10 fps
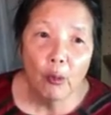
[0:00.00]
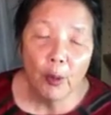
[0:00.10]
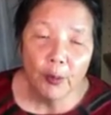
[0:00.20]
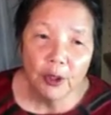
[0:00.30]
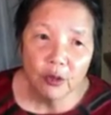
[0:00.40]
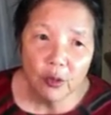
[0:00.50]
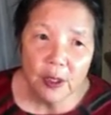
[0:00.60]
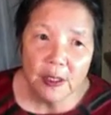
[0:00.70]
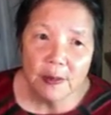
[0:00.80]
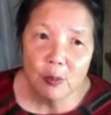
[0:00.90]
what we do
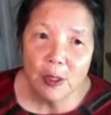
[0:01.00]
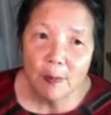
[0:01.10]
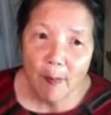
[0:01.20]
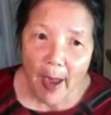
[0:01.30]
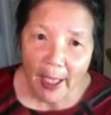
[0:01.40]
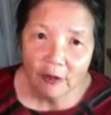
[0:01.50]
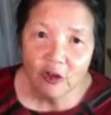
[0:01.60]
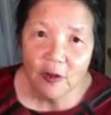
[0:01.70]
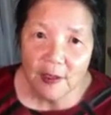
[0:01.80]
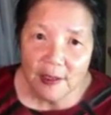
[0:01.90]
is we
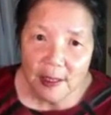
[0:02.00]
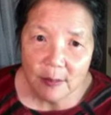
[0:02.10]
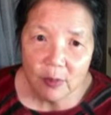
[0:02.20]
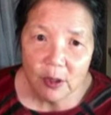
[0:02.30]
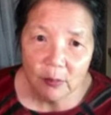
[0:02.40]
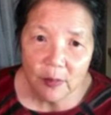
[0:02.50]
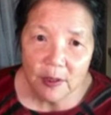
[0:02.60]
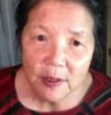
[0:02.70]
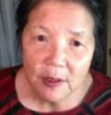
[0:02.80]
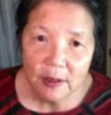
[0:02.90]
match the
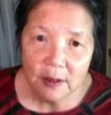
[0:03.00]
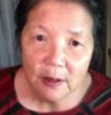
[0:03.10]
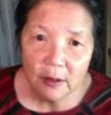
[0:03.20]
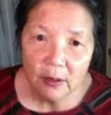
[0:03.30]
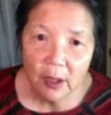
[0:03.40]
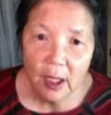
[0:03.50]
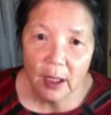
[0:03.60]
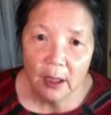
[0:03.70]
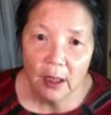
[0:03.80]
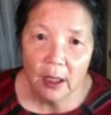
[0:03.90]
symptoms,
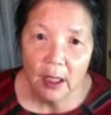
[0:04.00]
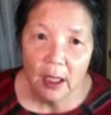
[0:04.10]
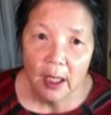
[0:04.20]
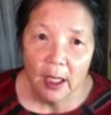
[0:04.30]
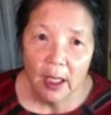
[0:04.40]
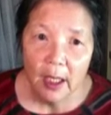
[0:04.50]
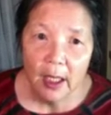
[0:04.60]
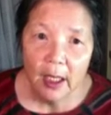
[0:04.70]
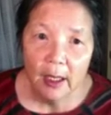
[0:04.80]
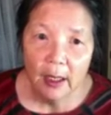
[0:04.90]
okay?
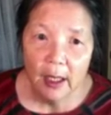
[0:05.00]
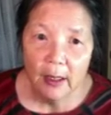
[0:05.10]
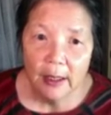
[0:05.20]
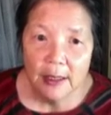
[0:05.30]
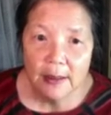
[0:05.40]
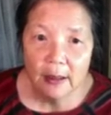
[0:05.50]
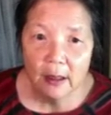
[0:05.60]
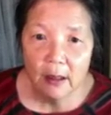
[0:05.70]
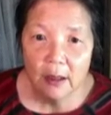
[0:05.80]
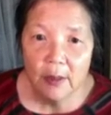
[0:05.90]
And these
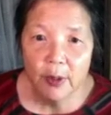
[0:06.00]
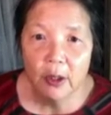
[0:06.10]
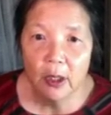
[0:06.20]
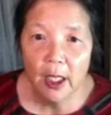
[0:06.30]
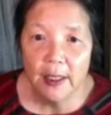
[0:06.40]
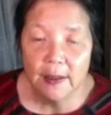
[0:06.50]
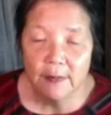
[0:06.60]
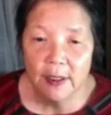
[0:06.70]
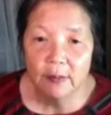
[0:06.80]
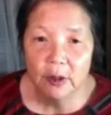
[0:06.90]
are typical kinds
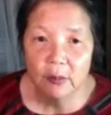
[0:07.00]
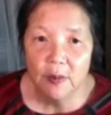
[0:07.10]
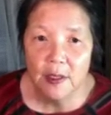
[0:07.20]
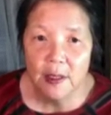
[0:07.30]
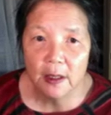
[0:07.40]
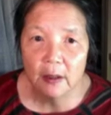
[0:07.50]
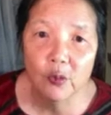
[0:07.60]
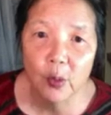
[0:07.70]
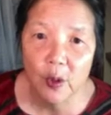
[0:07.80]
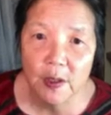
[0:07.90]
of symptoms,
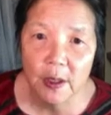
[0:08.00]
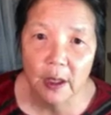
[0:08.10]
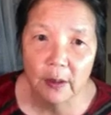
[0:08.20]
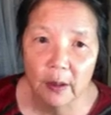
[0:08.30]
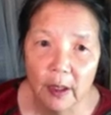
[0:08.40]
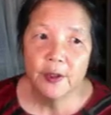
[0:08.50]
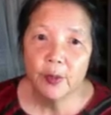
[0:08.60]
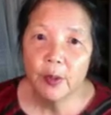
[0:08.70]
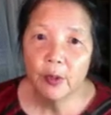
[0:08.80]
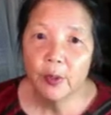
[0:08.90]
food poisoning.
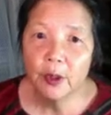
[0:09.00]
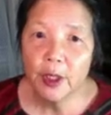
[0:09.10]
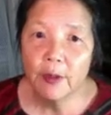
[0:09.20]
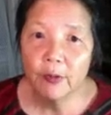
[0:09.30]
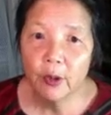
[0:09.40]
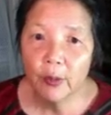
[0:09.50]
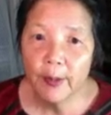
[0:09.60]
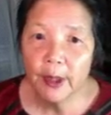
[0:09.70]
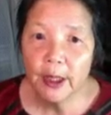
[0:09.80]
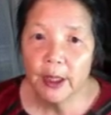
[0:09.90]
So we're looking for a
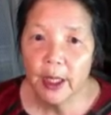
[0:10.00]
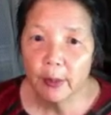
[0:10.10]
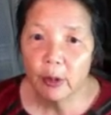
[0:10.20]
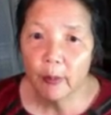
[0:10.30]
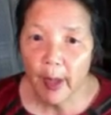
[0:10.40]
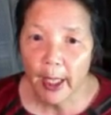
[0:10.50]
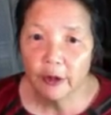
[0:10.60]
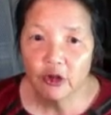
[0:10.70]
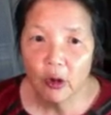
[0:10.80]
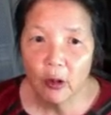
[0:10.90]
remedy that will
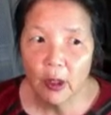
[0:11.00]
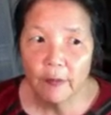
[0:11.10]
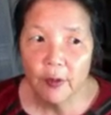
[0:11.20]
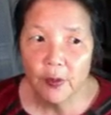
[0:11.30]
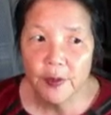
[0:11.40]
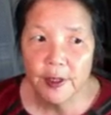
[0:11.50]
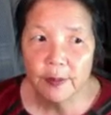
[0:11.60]
match all of those